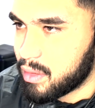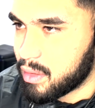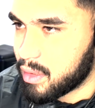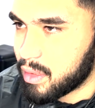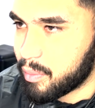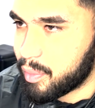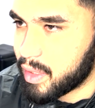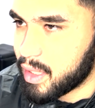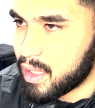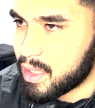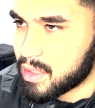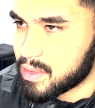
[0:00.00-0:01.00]
Yeah,
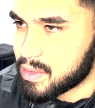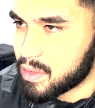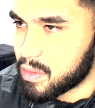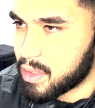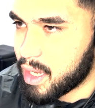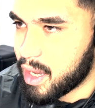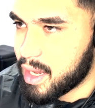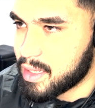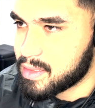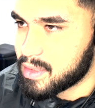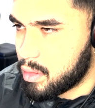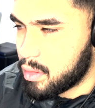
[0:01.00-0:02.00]
Pereira's so
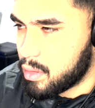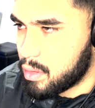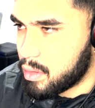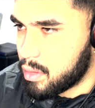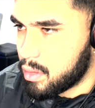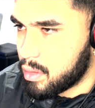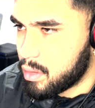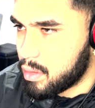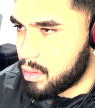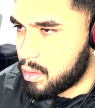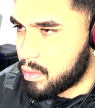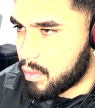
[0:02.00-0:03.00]
gassed.
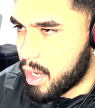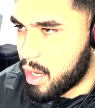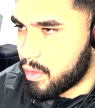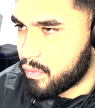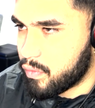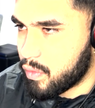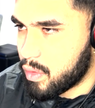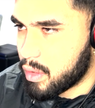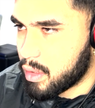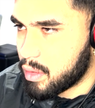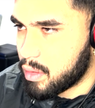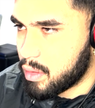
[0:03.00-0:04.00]
Round 4.